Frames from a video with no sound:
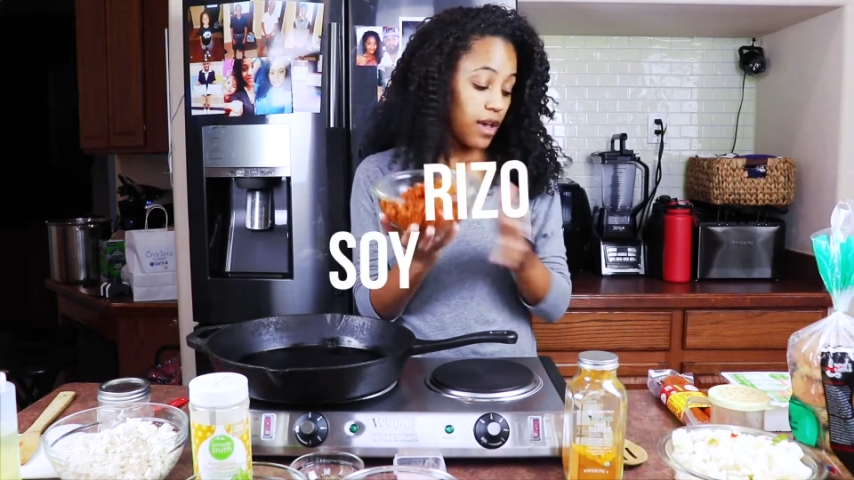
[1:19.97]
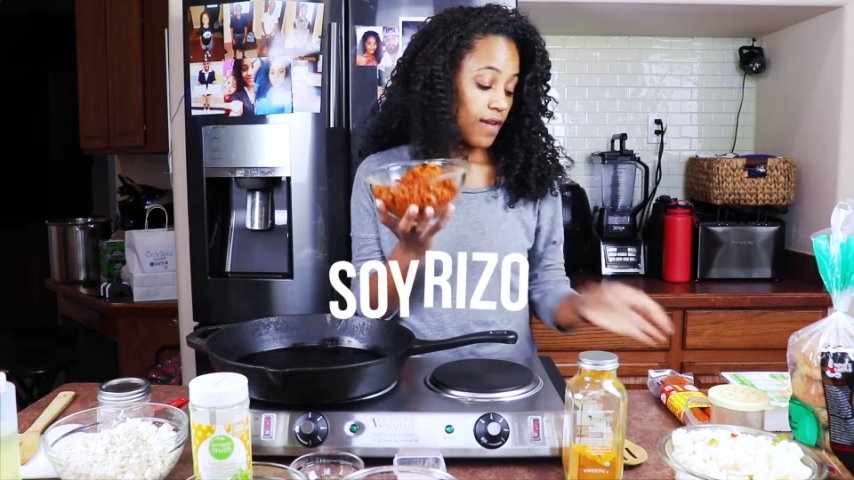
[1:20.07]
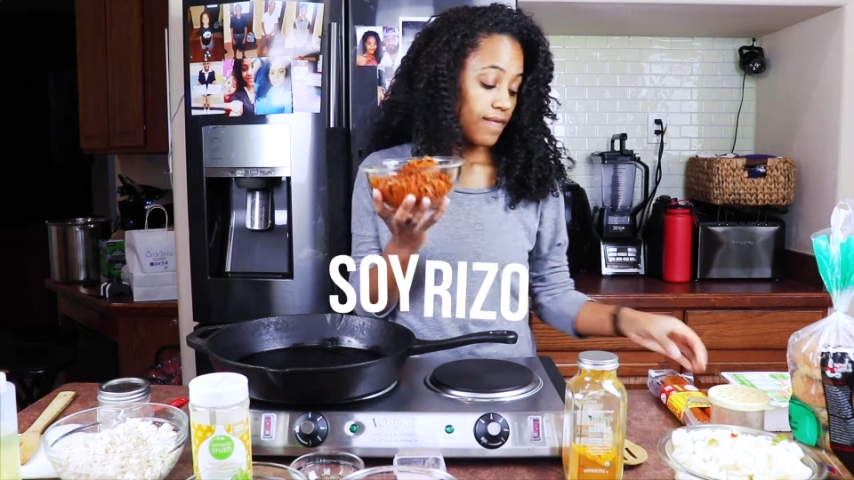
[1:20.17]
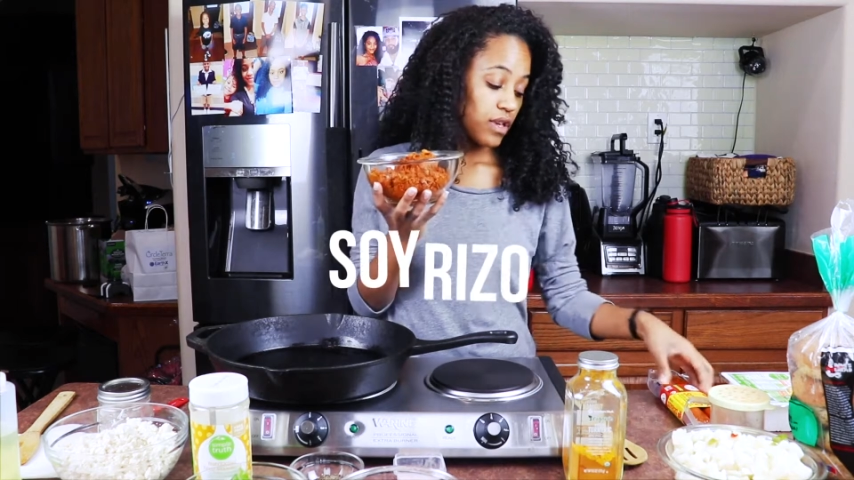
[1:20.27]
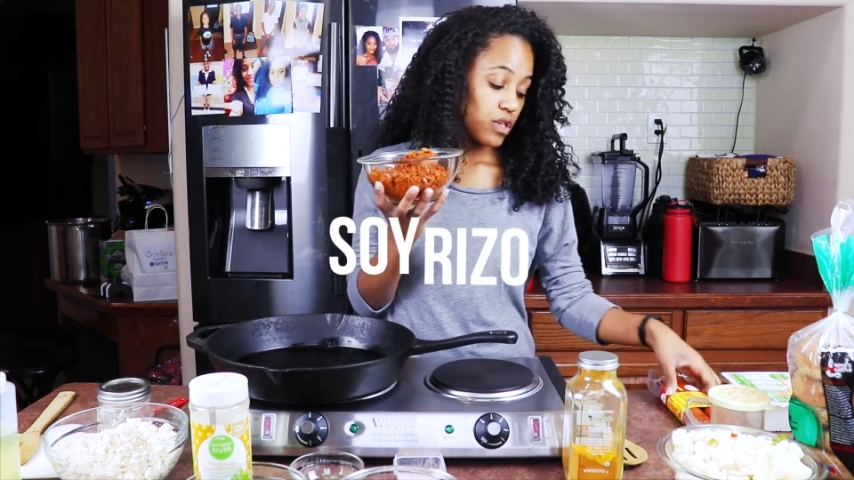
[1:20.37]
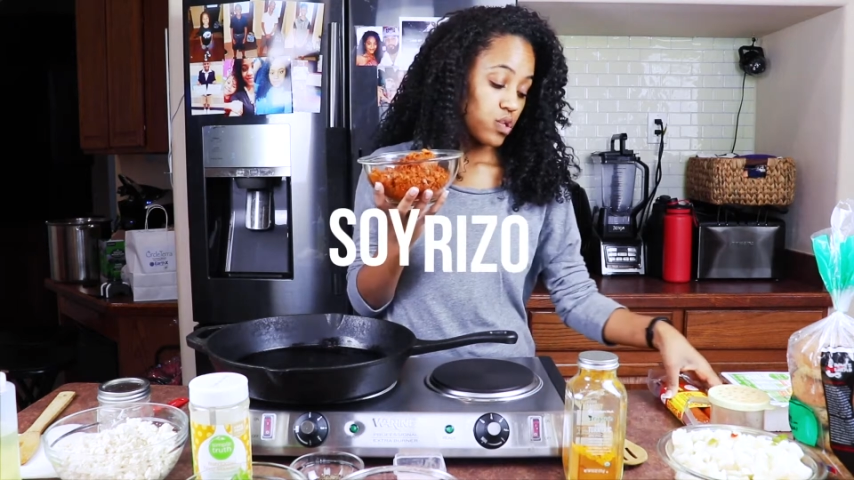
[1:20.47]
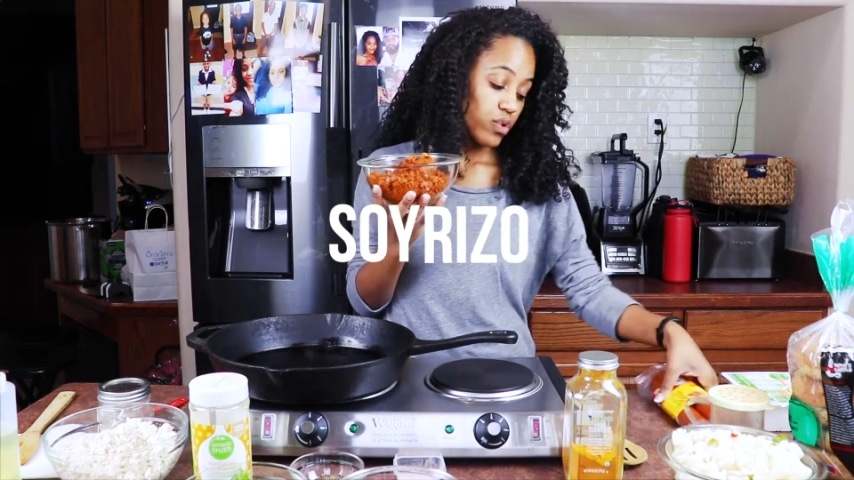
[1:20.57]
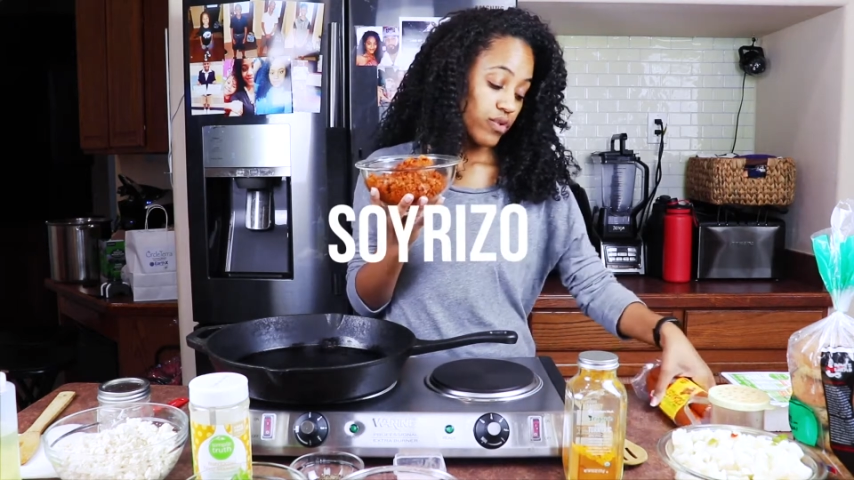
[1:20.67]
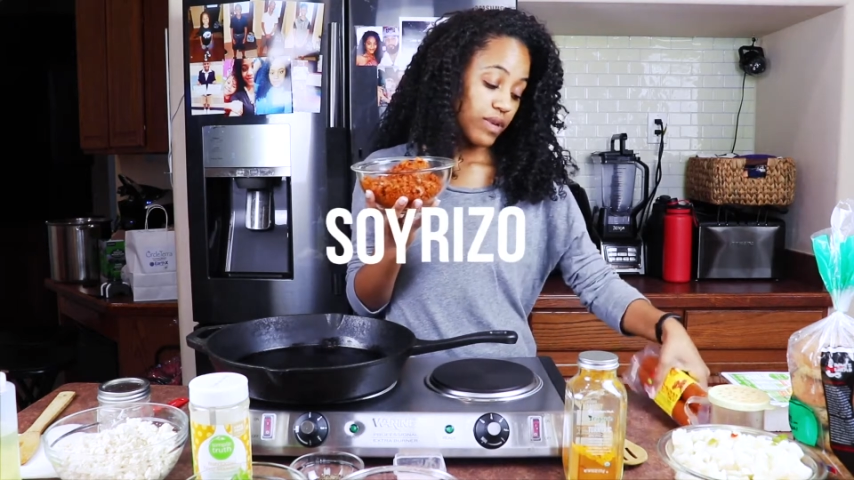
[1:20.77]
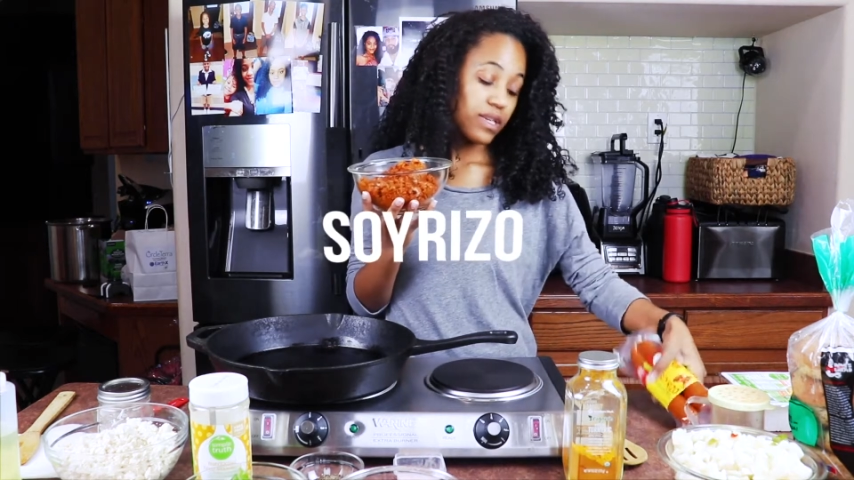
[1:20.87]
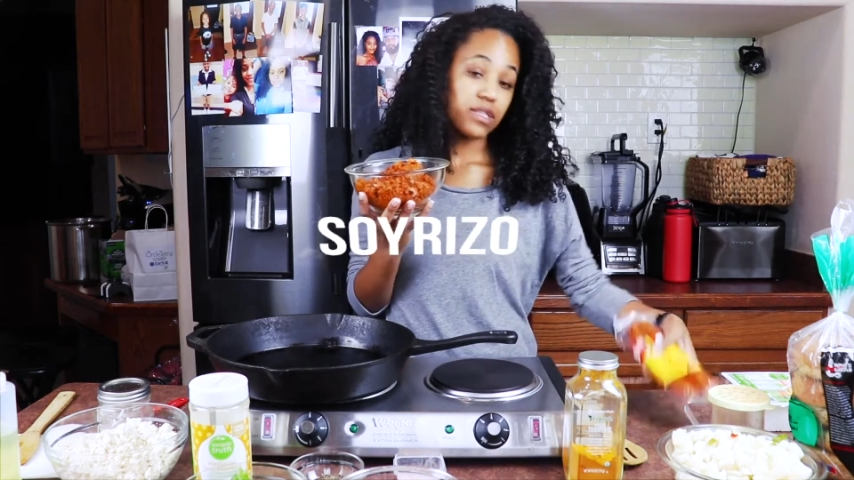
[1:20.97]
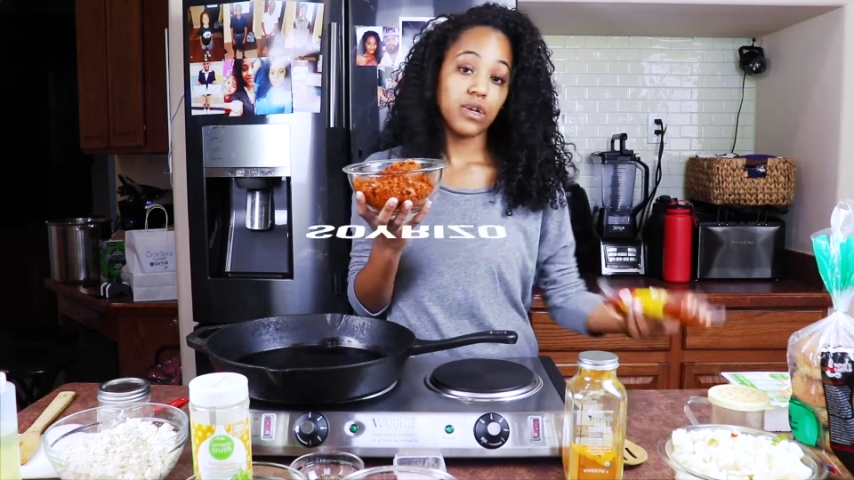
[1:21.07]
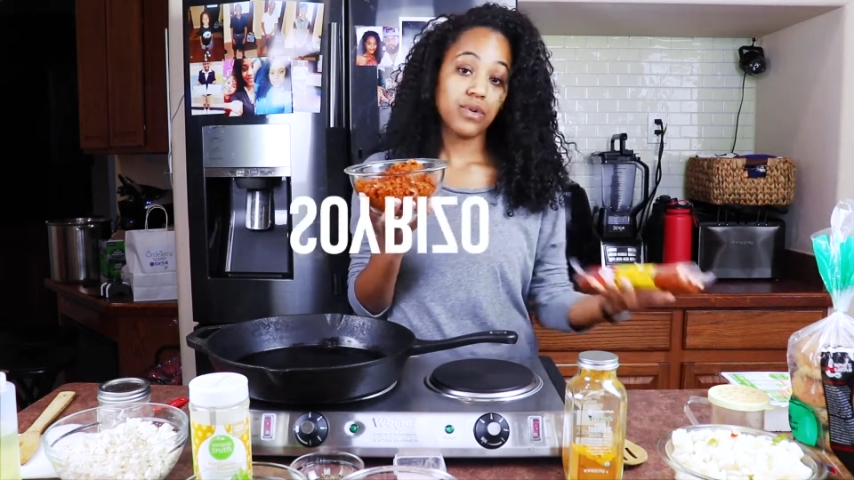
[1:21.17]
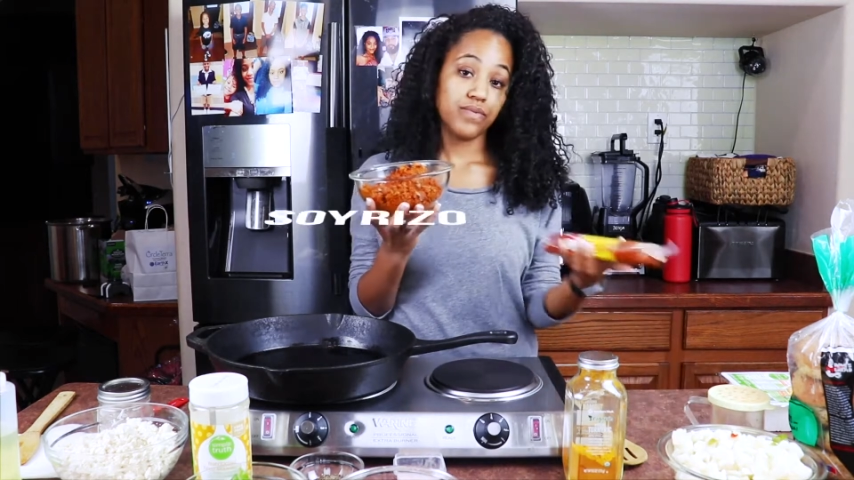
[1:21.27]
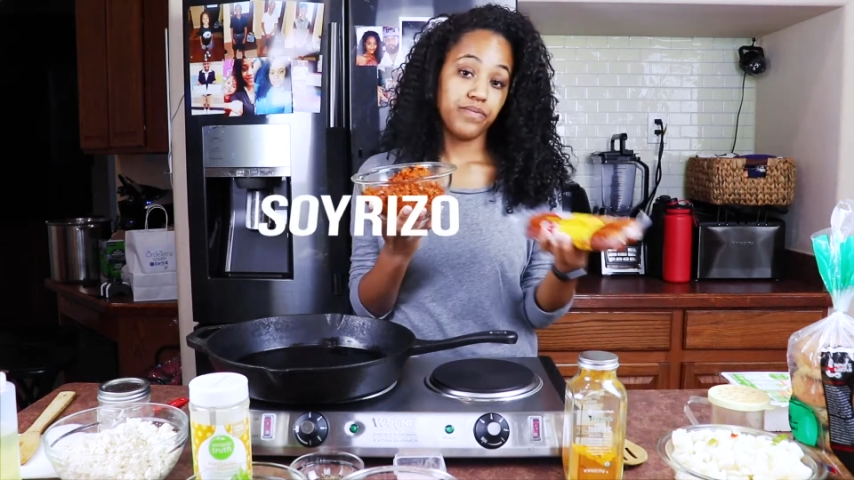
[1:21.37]
of the
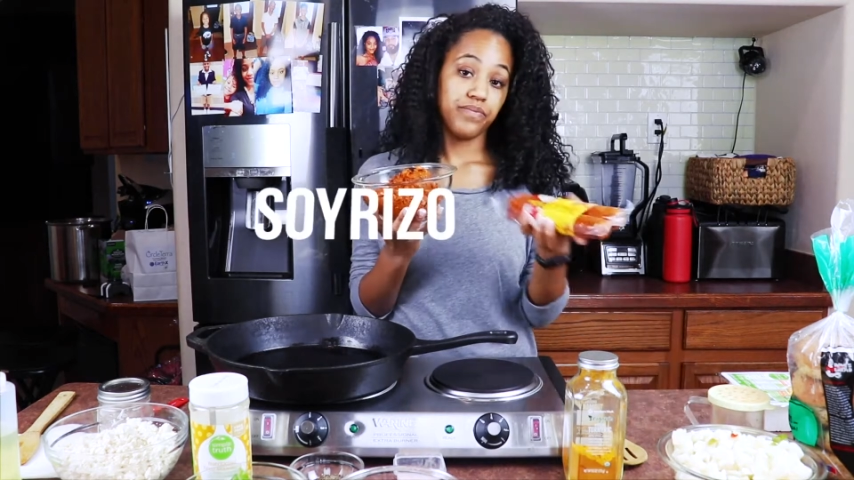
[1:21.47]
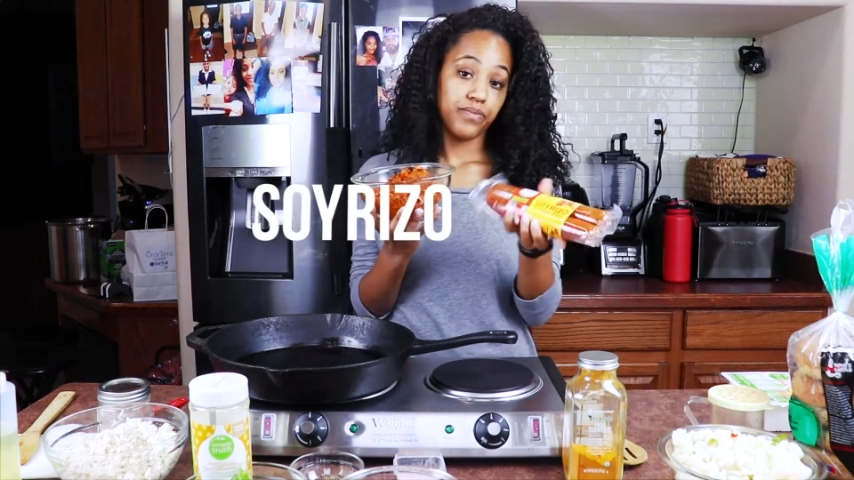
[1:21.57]
chorizo.